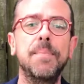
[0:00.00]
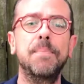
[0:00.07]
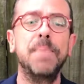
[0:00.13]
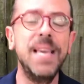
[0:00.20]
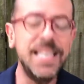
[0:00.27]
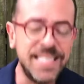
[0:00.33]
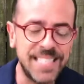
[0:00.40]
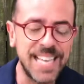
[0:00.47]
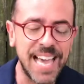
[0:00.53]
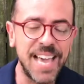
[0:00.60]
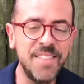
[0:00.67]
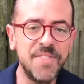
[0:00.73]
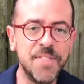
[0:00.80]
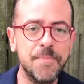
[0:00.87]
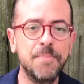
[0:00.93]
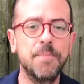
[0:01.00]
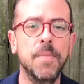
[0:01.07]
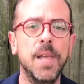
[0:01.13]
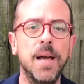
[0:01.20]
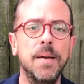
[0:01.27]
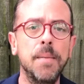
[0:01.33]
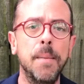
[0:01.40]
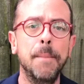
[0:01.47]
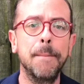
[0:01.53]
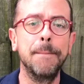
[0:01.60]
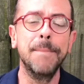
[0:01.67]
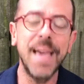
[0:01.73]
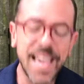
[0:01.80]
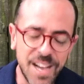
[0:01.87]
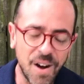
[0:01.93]
Be safe,
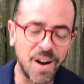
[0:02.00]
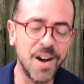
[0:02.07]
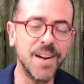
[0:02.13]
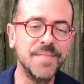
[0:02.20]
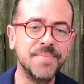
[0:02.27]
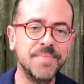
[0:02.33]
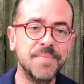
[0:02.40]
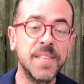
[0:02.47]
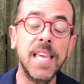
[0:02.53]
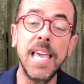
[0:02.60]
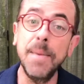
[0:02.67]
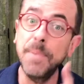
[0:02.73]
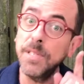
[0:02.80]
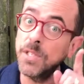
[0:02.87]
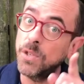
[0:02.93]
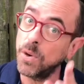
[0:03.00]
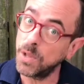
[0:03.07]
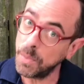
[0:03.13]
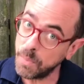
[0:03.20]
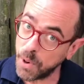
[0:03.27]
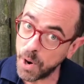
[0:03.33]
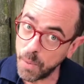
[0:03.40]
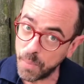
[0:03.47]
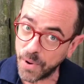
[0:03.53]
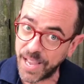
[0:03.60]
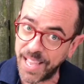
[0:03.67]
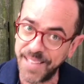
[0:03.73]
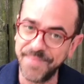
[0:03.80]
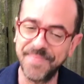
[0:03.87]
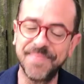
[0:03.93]
make art, keep it school
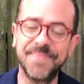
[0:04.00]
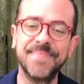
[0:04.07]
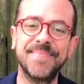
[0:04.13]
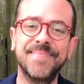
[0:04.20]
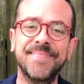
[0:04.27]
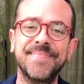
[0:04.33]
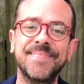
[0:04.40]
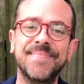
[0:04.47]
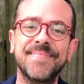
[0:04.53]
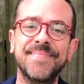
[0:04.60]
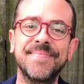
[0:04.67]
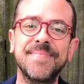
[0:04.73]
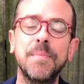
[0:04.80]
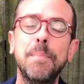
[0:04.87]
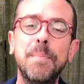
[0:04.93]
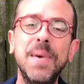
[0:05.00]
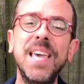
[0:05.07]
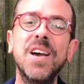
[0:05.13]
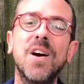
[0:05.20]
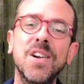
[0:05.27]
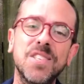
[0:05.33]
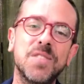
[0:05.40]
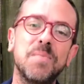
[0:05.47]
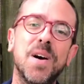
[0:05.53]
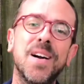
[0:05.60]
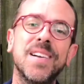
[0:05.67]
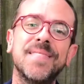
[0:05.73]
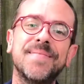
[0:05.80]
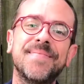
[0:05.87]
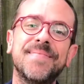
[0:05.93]
appropriate, be art smart.